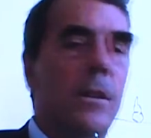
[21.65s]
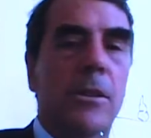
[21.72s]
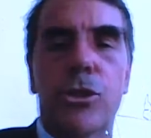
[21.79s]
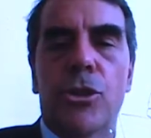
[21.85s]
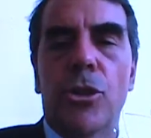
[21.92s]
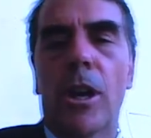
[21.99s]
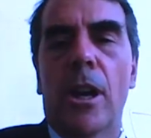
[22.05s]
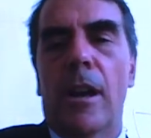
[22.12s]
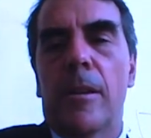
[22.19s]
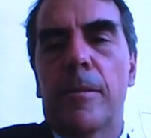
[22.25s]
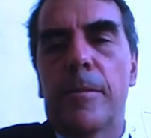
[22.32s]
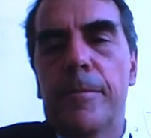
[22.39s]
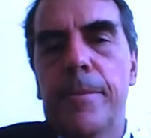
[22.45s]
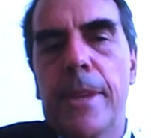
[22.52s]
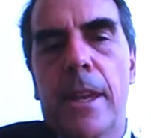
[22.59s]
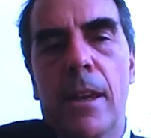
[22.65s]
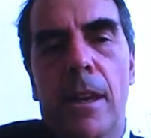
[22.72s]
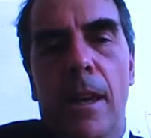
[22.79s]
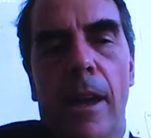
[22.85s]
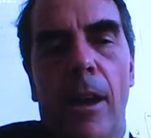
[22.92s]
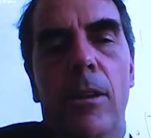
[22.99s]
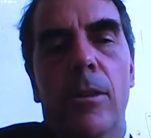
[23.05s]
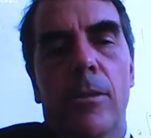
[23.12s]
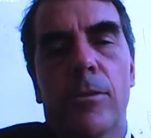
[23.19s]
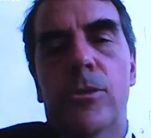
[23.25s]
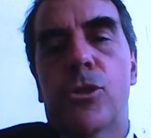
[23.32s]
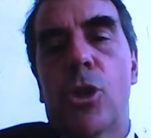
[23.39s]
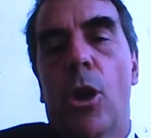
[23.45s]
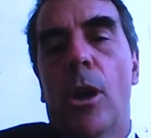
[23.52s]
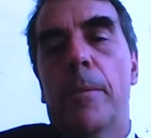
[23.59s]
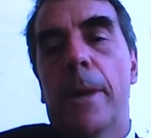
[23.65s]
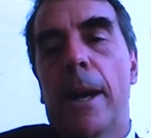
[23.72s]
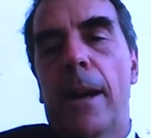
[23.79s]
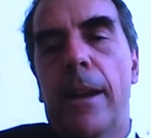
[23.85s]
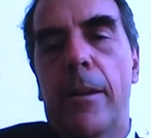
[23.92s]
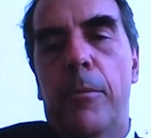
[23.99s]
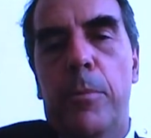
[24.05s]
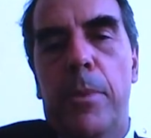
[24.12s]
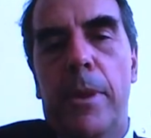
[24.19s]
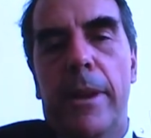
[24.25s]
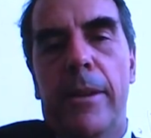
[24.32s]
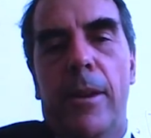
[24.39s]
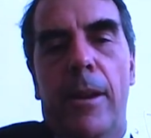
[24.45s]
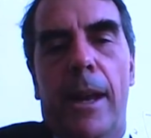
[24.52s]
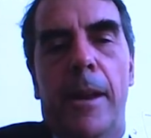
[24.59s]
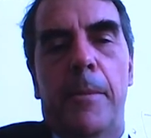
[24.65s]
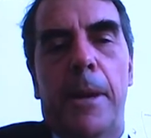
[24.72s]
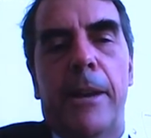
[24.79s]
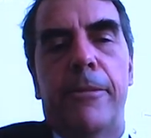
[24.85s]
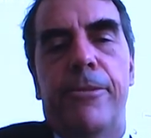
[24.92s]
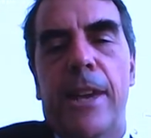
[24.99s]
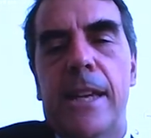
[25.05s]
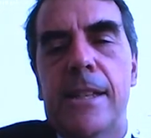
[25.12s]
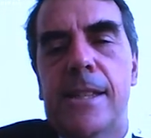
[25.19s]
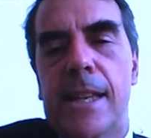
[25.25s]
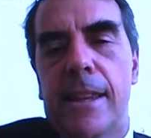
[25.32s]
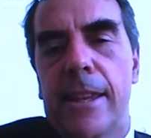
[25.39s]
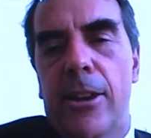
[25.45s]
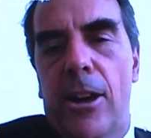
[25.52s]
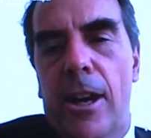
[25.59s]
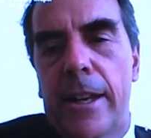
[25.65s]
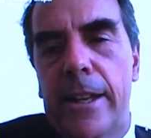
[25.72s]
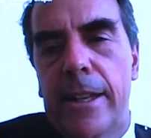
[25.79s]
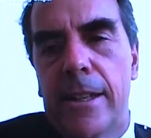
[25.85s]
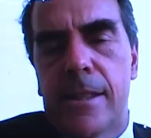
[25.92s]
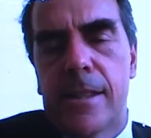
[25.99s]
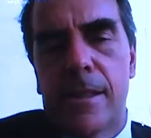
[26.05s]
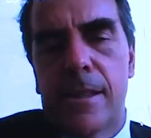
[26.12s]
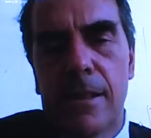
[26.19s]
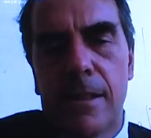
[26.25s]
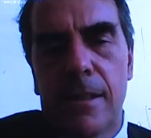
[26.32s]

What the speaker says: Sure. Am I facing the audience?